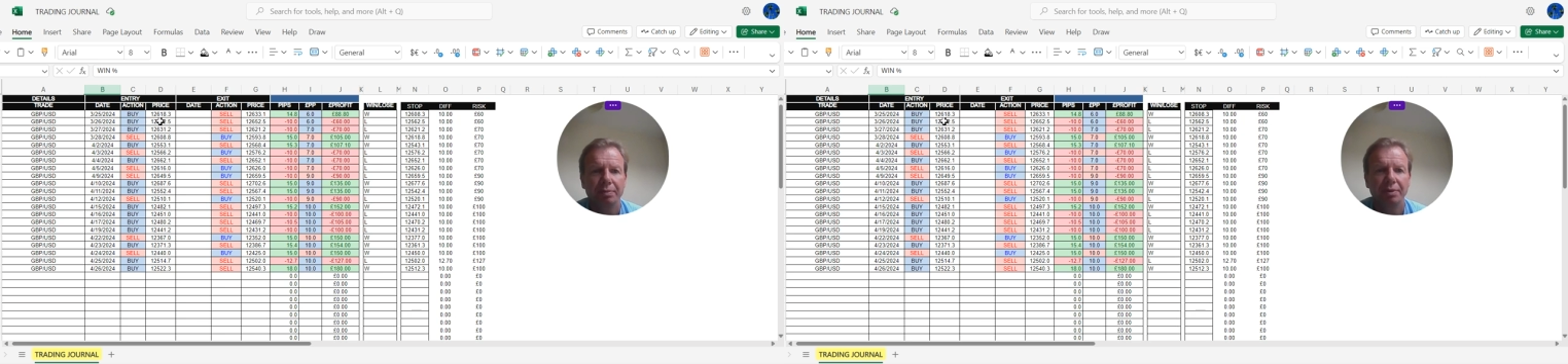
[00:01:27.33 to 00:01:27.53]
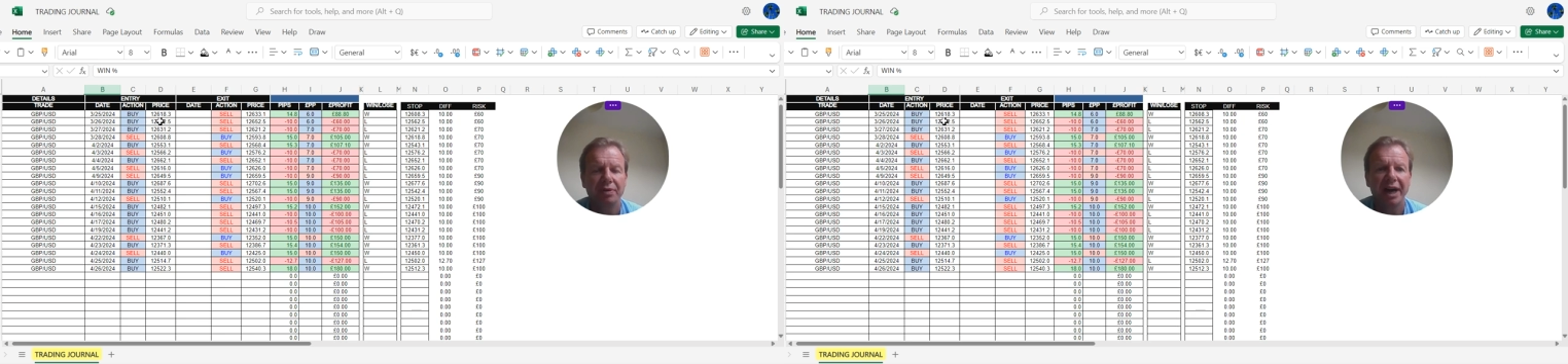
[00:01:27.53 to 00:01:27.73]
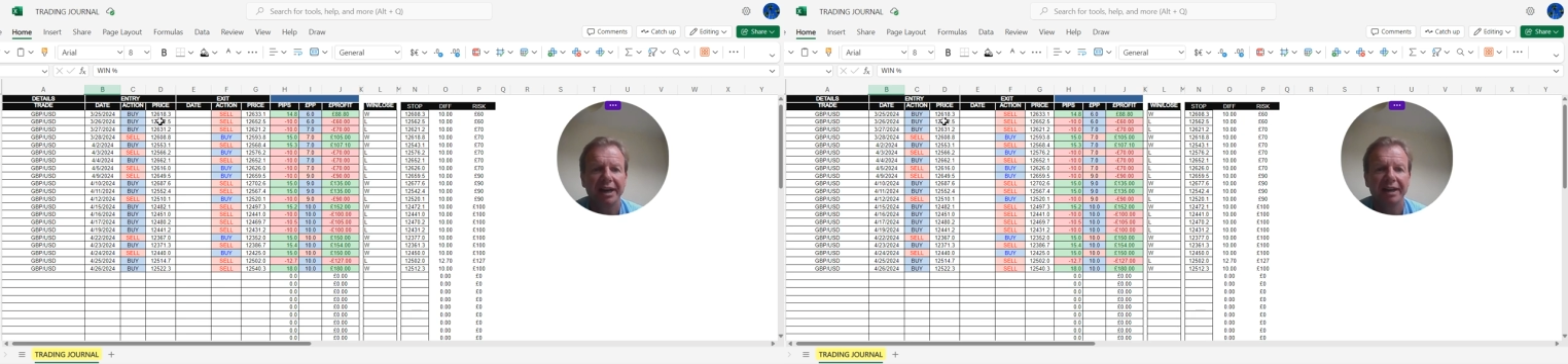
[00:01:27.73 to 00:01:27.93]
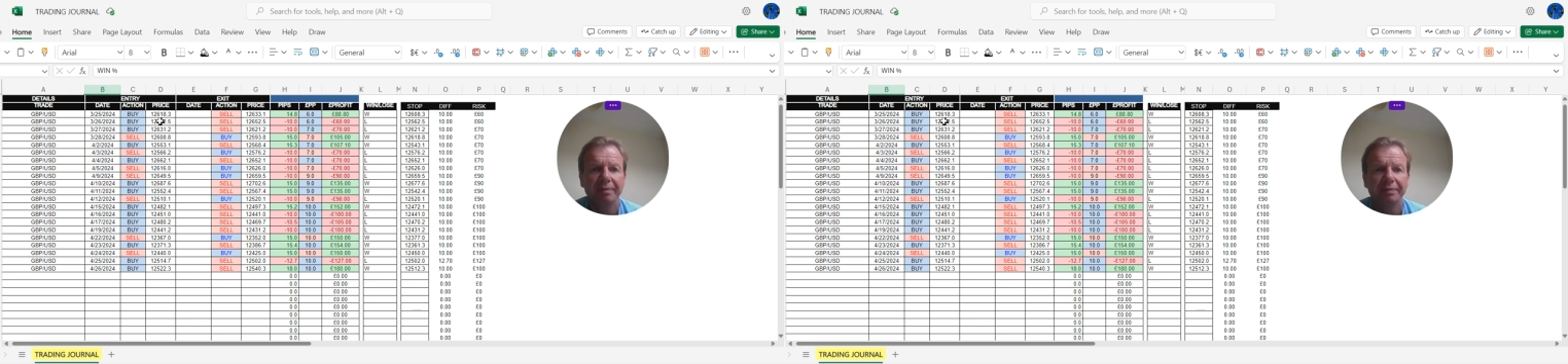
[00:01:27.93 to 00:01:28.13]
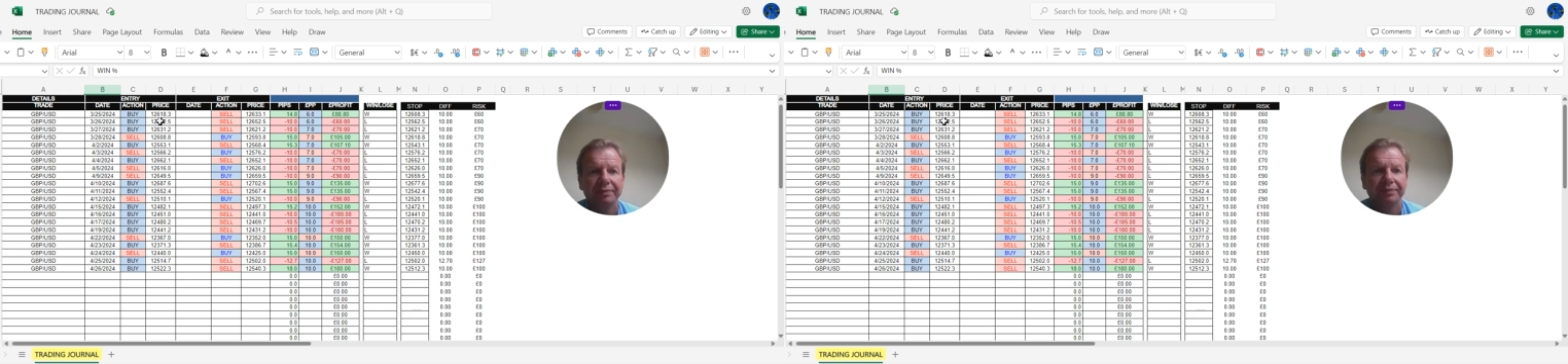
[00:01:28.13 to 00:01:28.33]
You put that
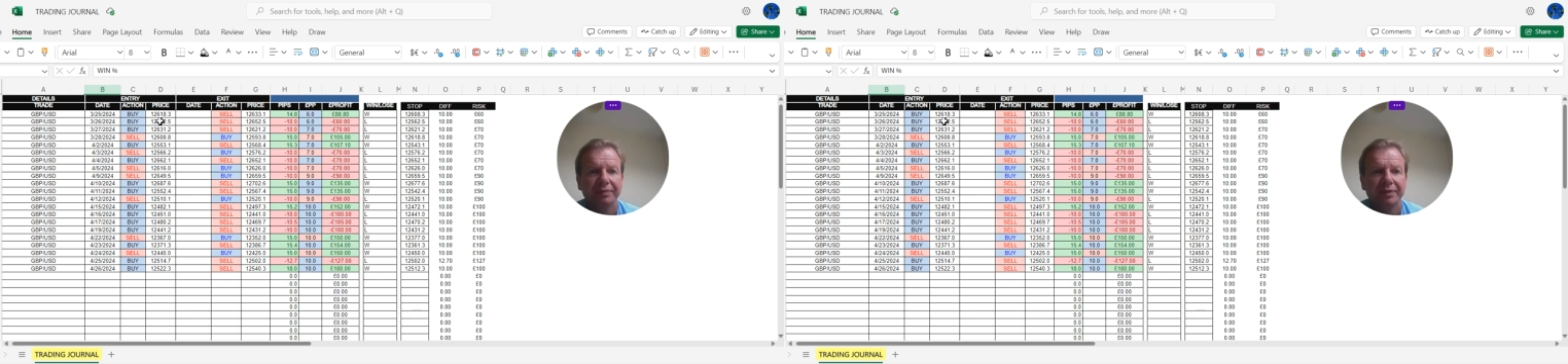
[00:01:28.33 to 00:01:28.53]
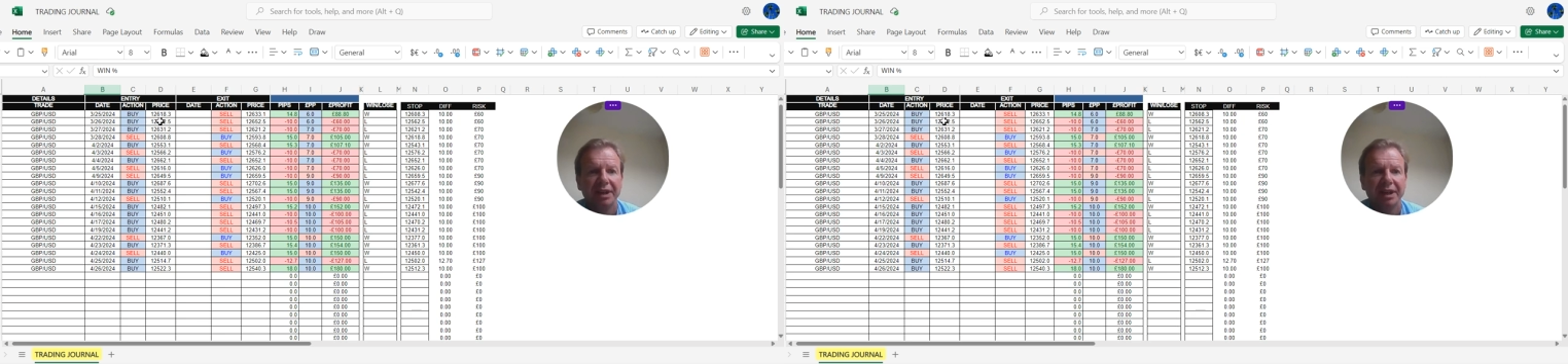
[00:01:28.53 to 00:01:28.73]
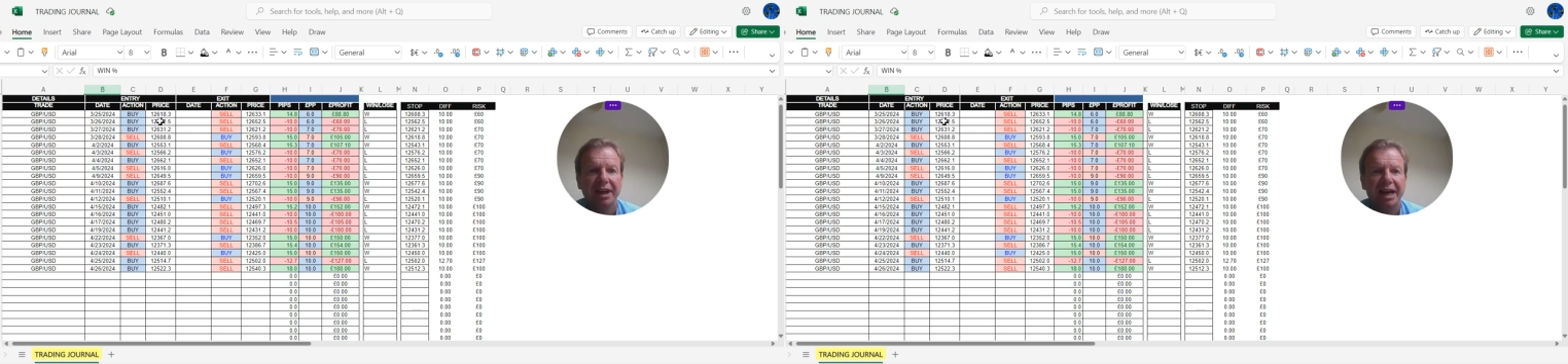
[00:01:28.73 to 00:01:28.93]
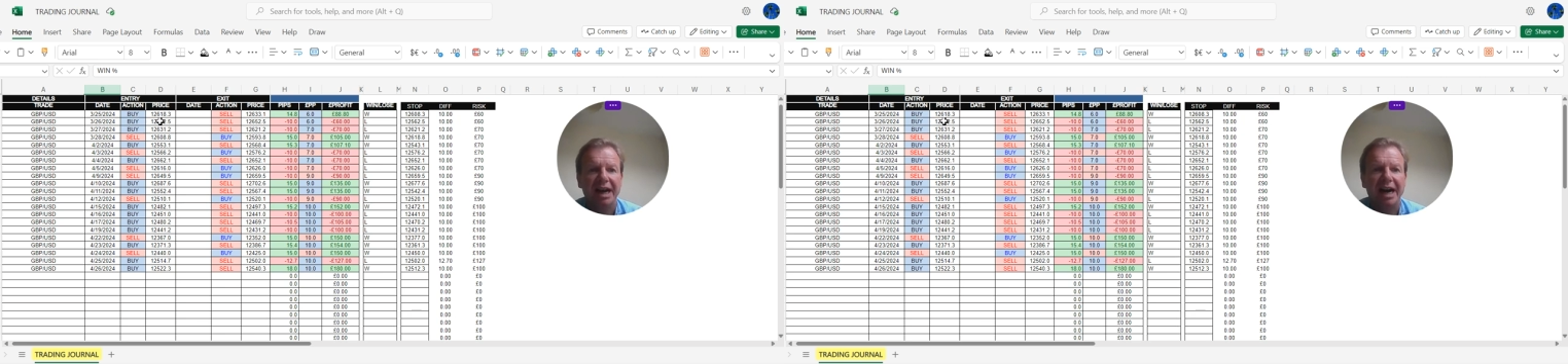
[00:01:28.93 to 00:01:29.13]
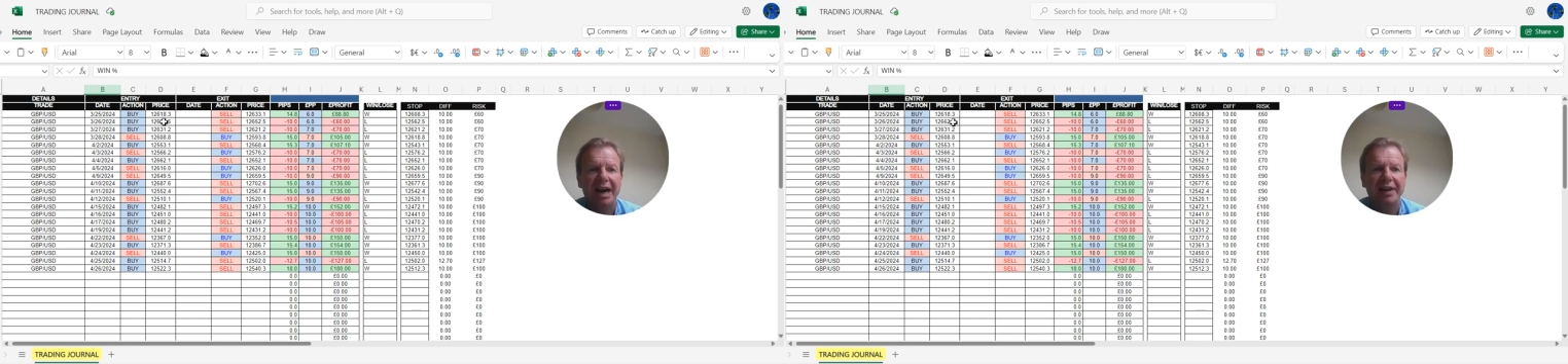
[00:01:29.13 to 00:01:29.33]
in.
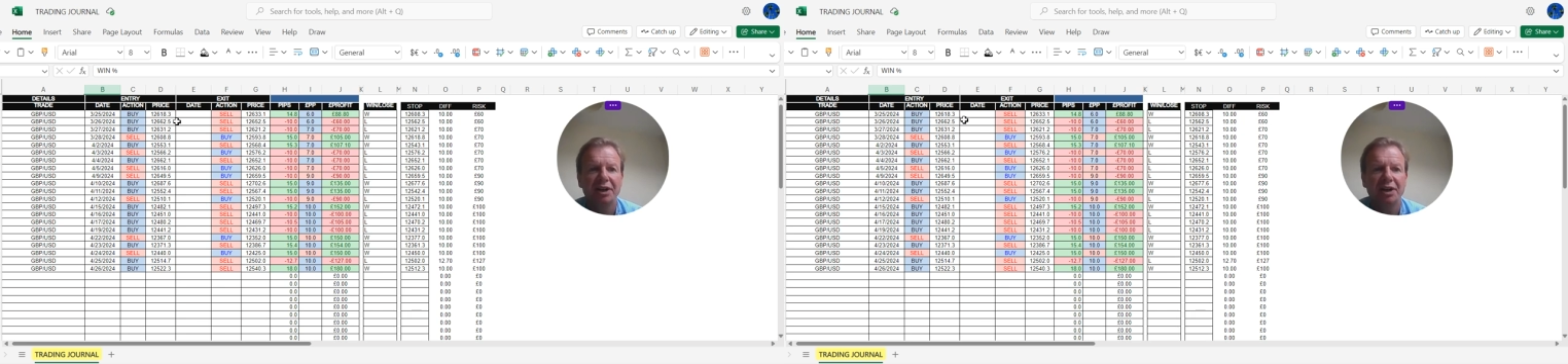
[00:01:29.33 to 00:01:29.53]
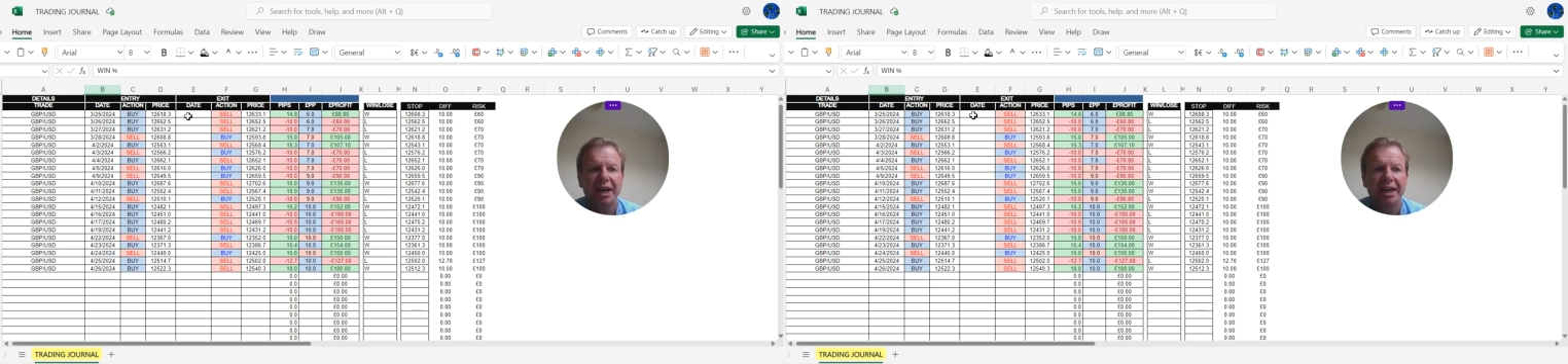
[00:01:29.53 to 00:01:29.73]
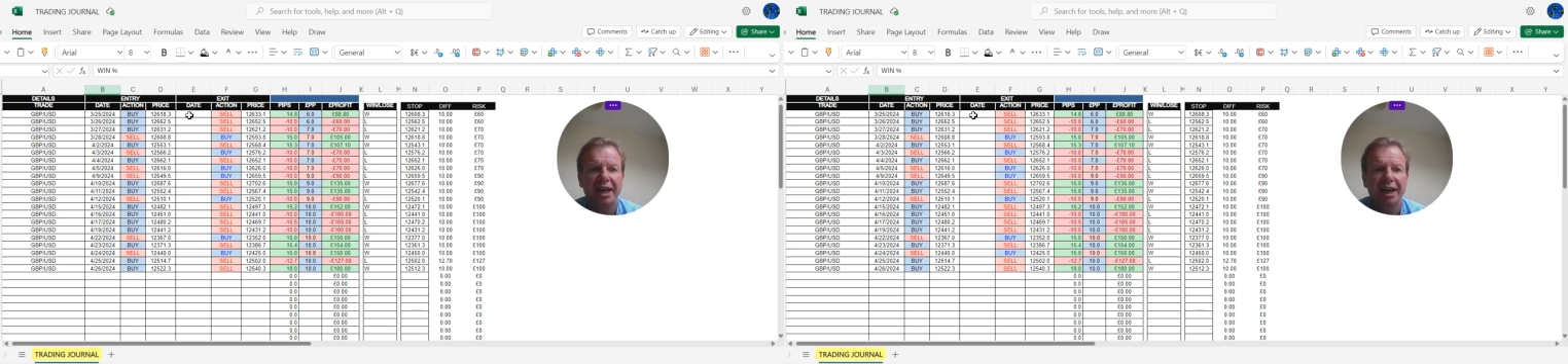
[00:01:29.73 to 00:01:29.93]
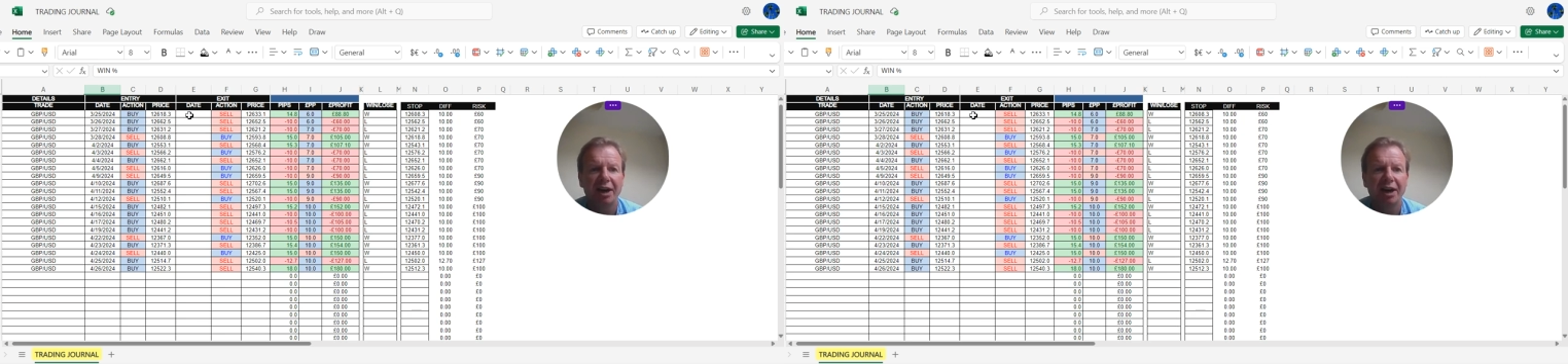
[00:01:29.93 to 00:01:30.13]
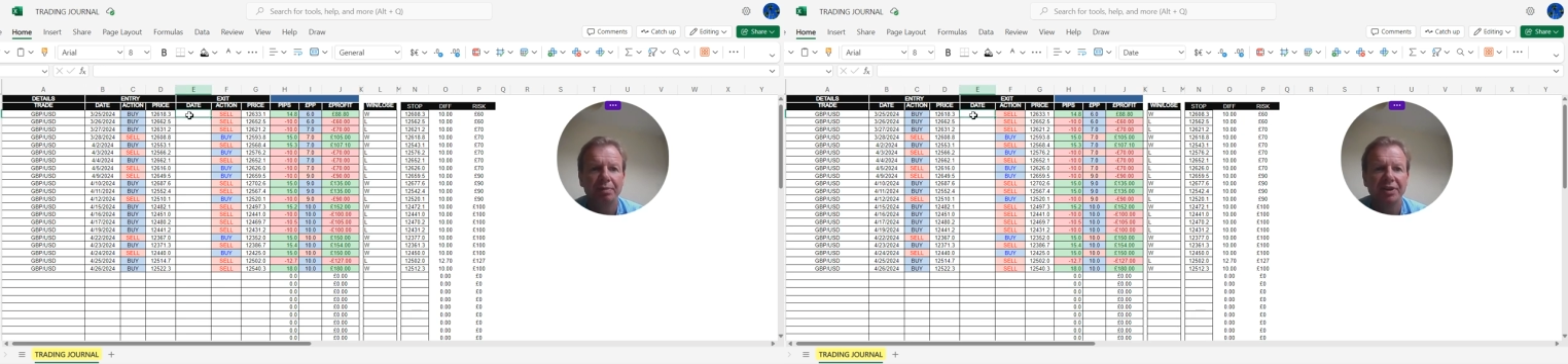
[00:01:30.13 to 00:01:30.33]
And then in here,
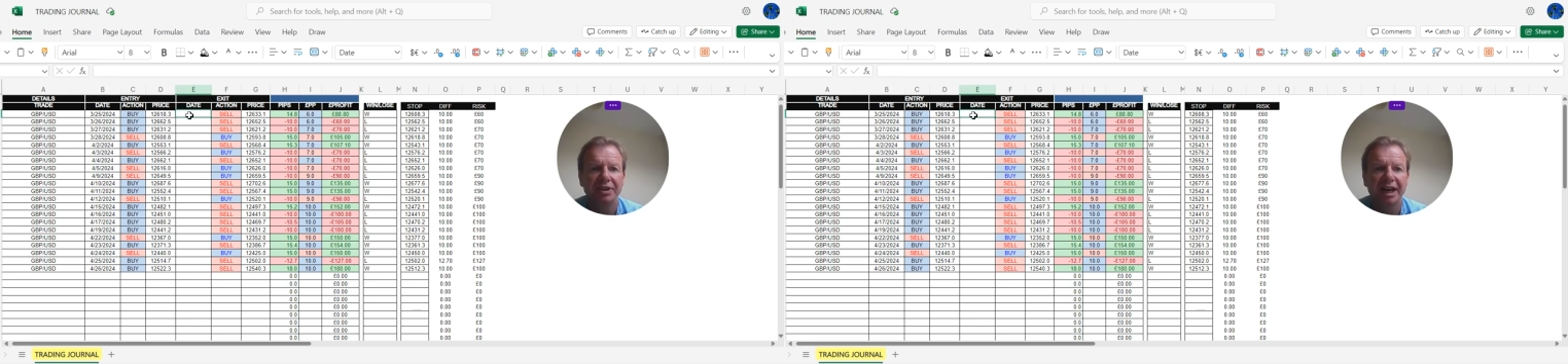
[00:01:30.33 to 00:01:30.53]
I'd put the